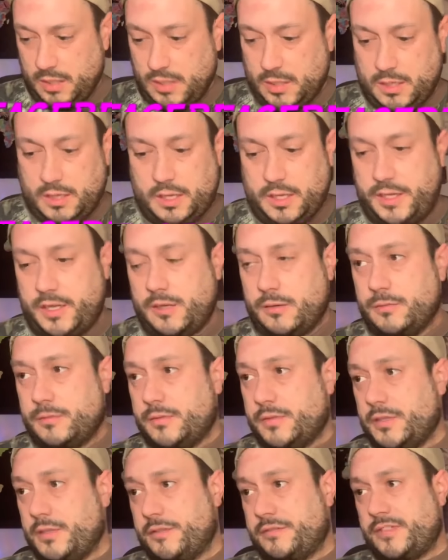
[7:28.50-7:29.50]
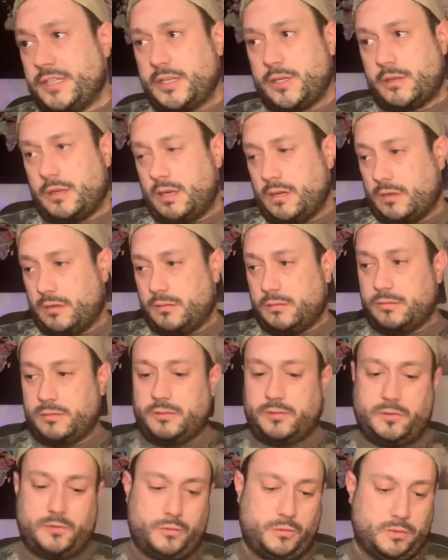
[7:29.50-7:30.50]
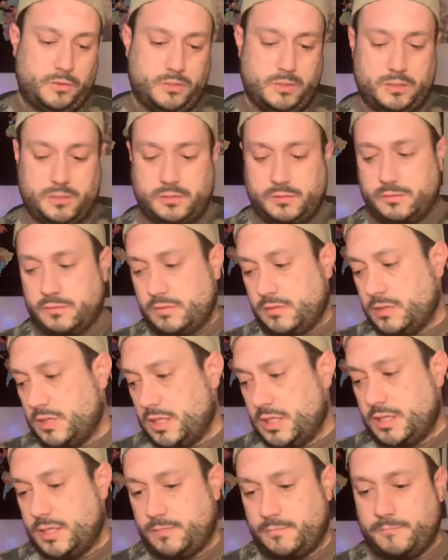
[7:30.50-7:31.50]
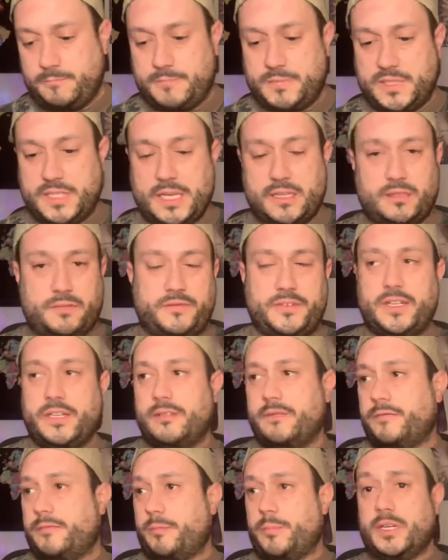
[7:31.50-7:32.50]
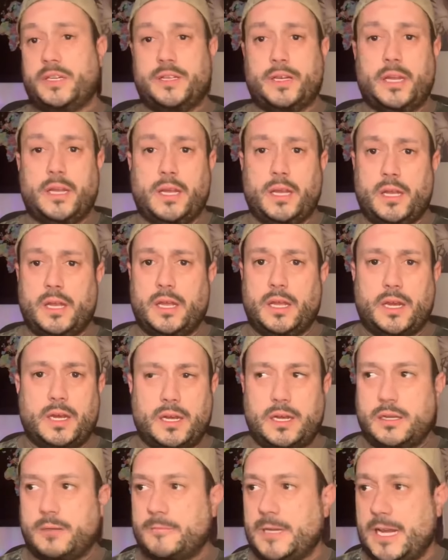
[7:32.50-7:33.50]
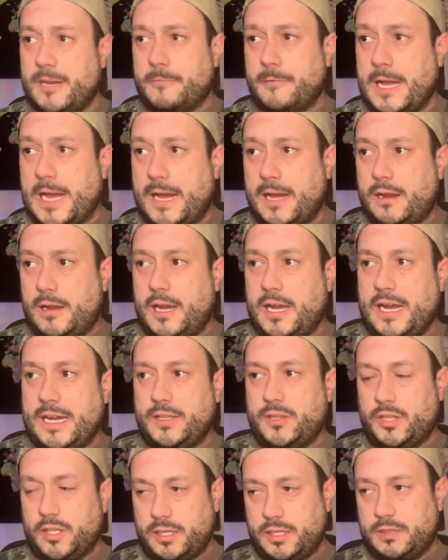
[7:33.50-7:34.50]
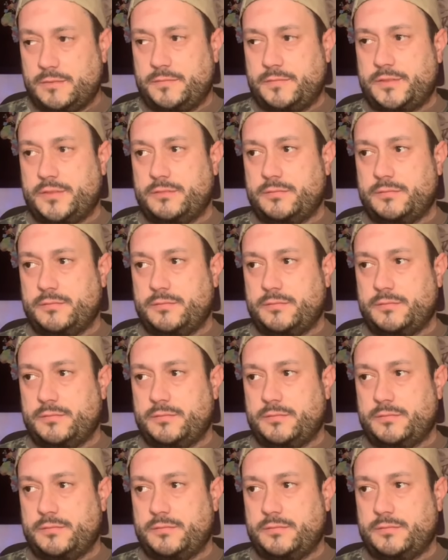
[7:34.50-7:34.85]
you know, Senegal or Tel Aviv, but I loved,